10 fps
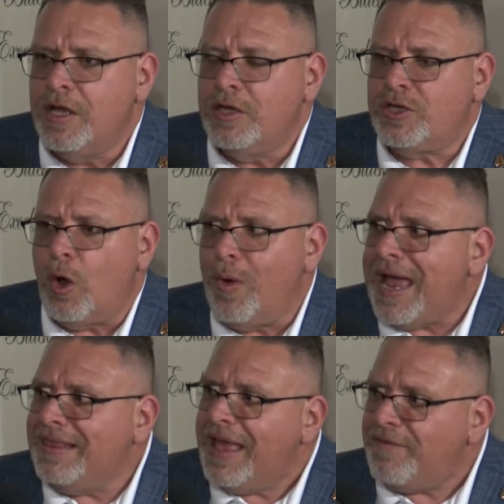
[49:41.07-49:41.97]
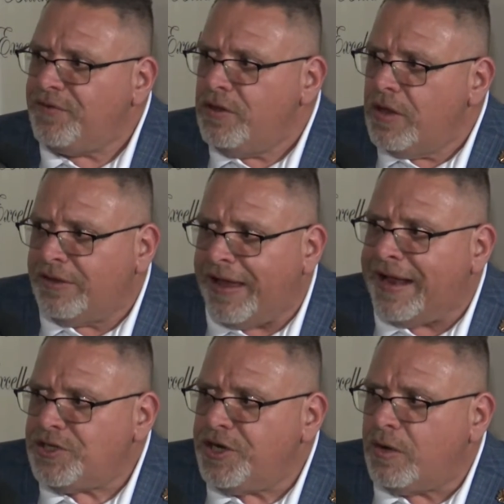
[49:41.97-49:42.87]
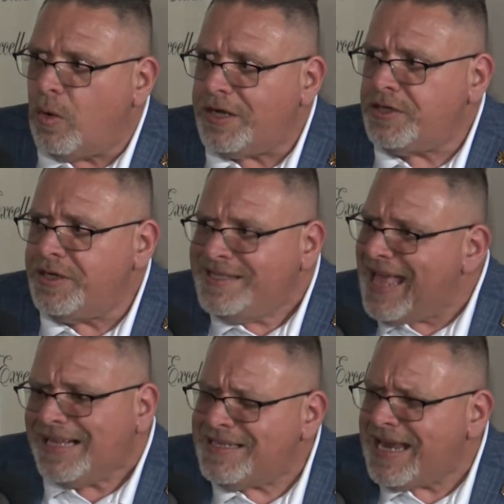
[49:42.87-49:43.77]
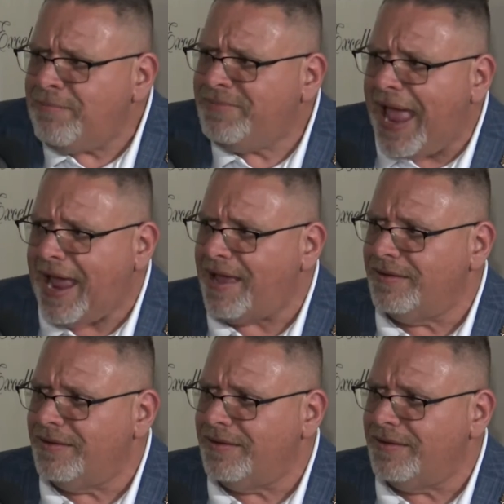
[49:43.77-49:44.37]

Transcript: So when I left, to answer your question, is that same day.